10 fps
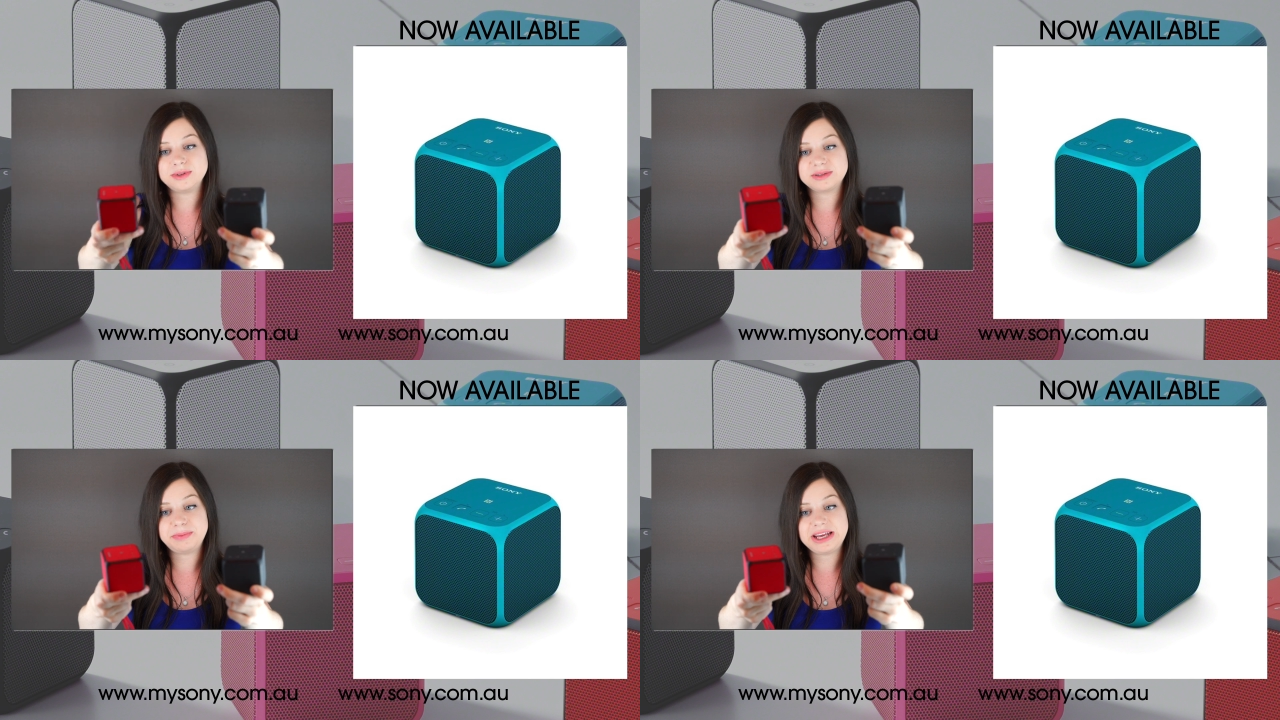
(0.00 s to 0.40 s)

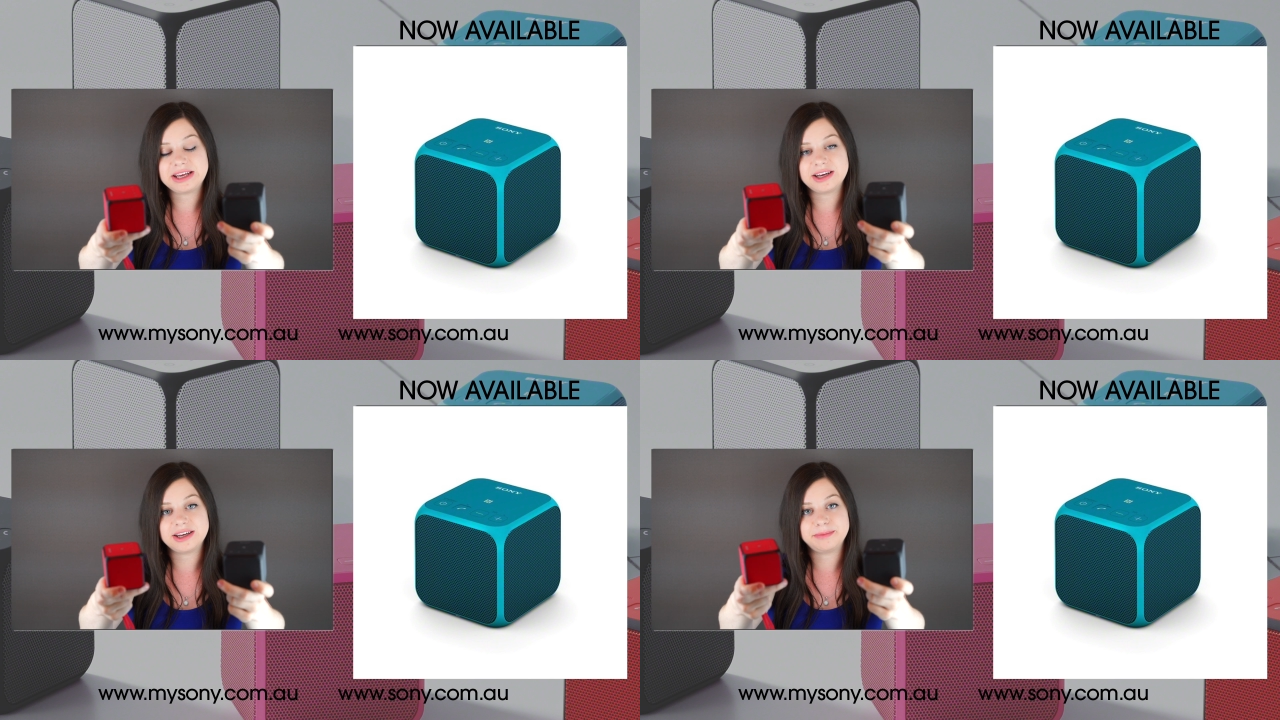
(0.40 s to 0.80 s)

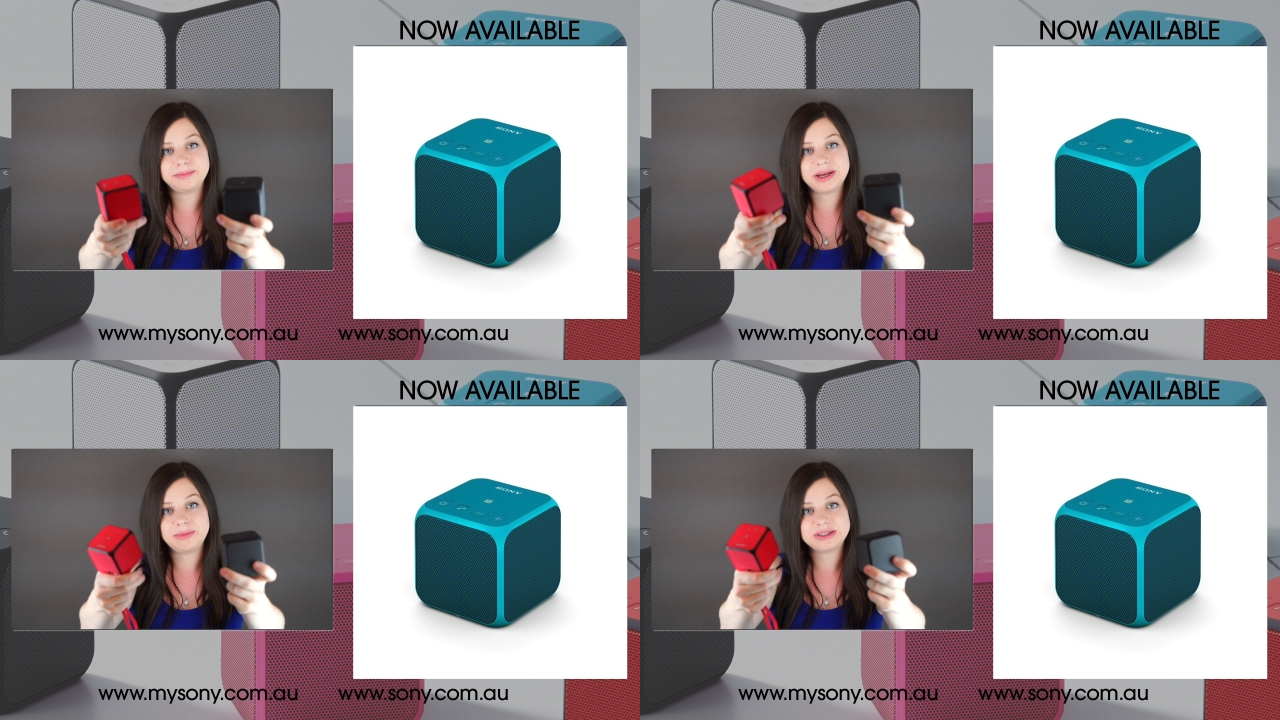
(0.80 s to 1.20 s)
speaker,
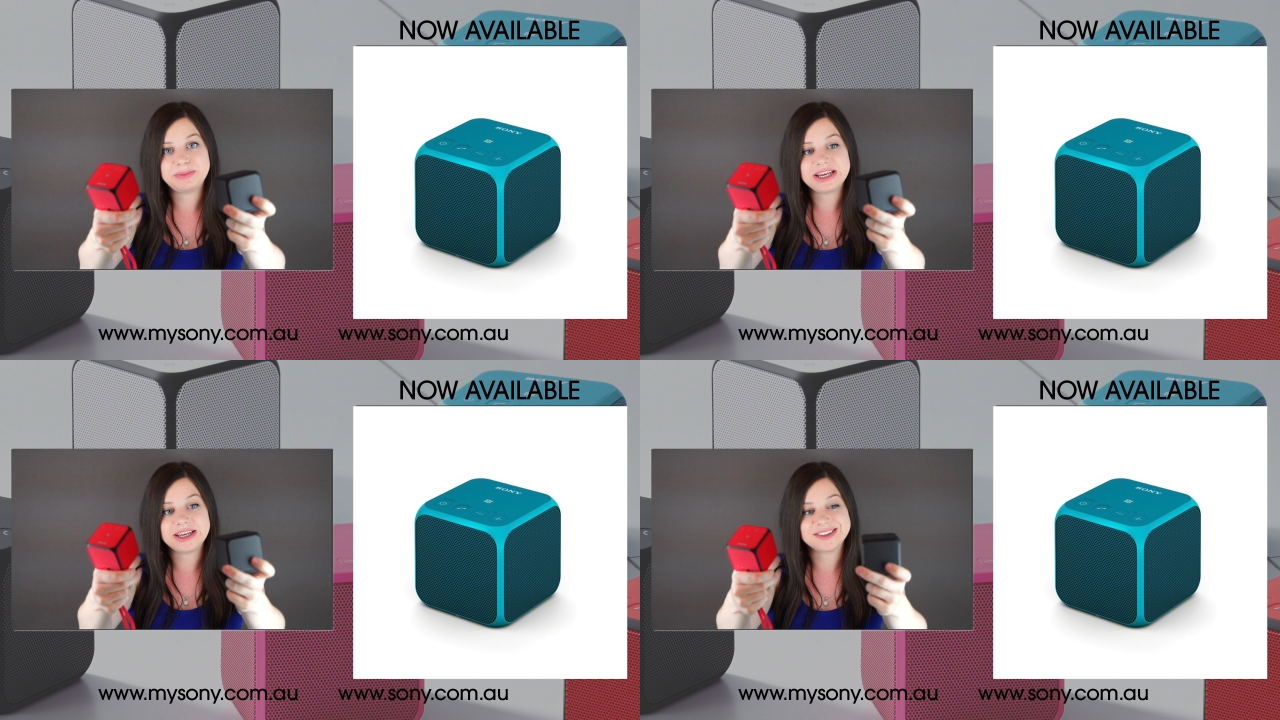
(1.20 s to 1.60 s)
baby
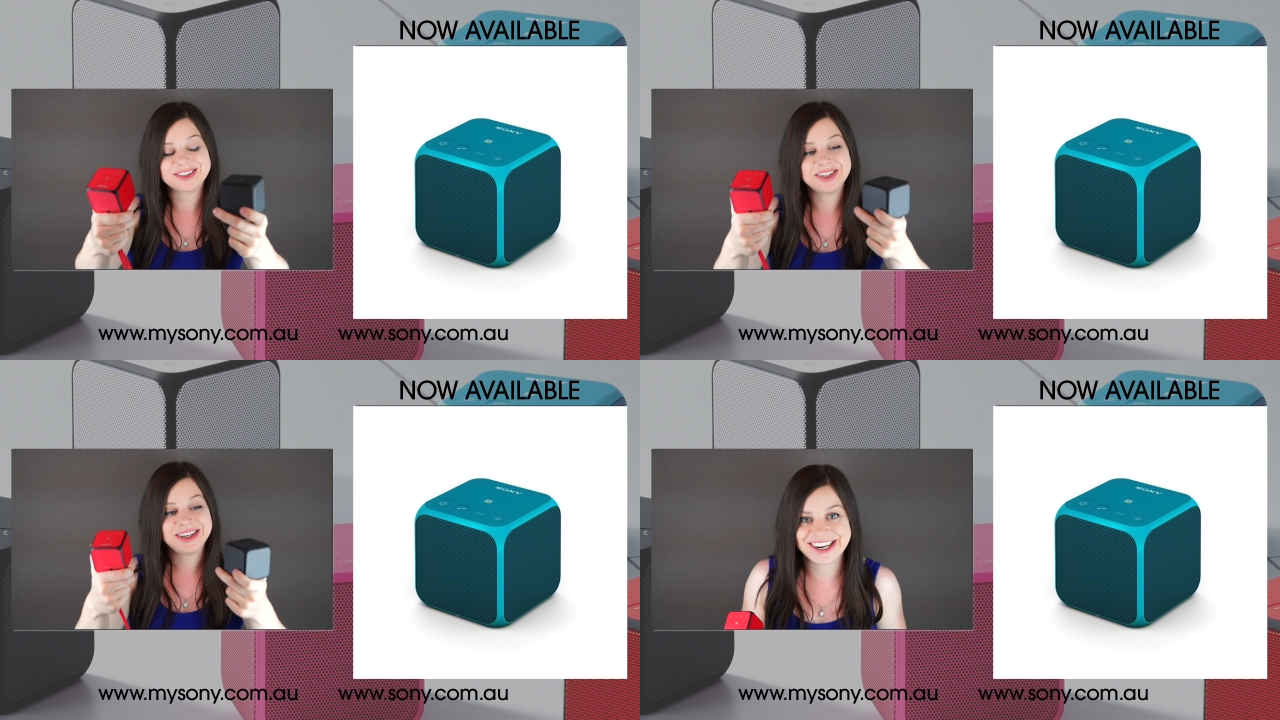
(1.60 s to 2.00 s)

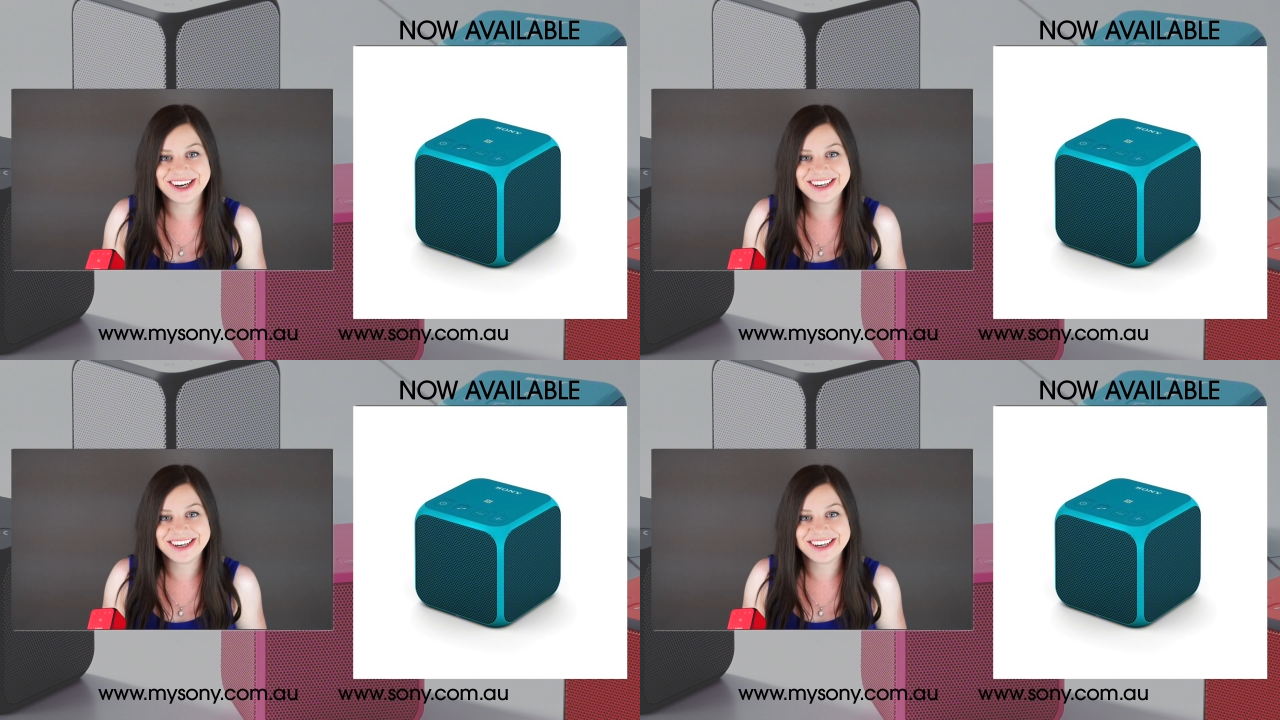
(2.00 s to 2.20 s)
speakers.